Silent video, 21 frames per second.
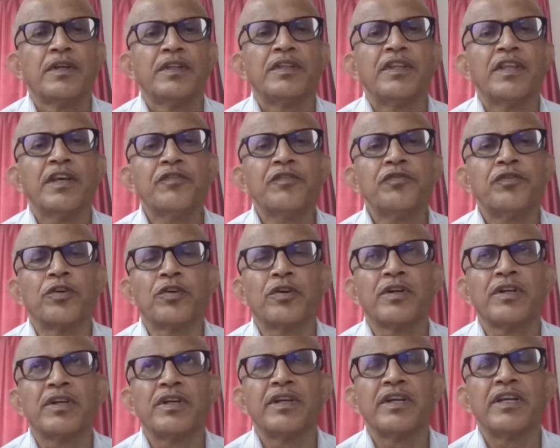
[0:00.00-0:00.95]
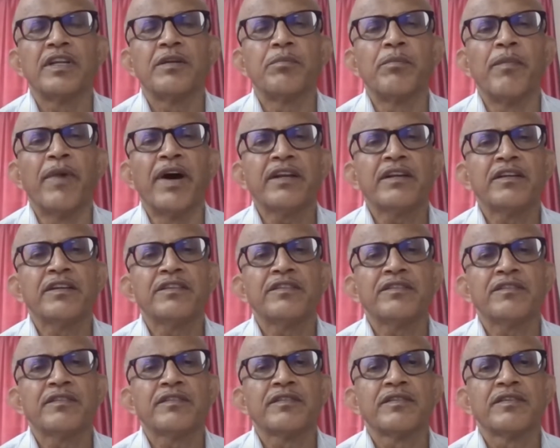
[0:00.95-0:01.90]
Therefore, it
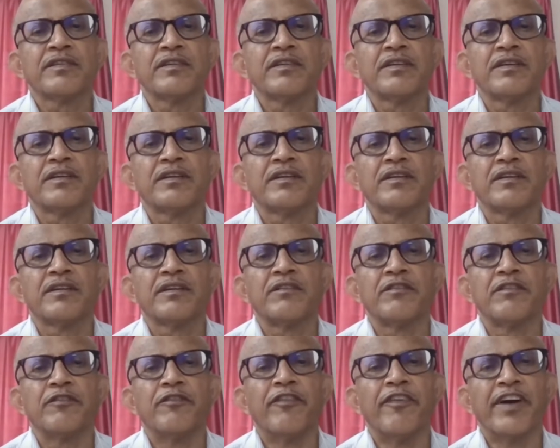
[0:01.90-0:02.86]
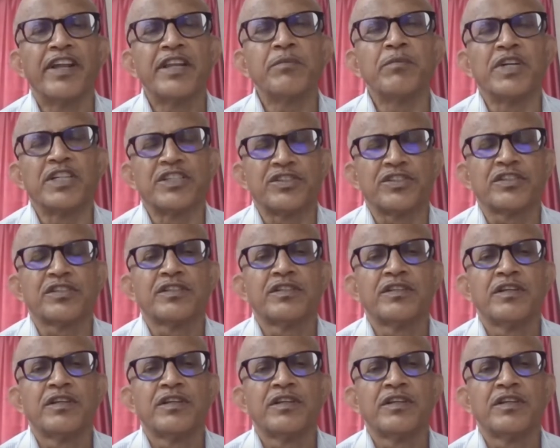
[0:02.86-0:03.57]
matters very much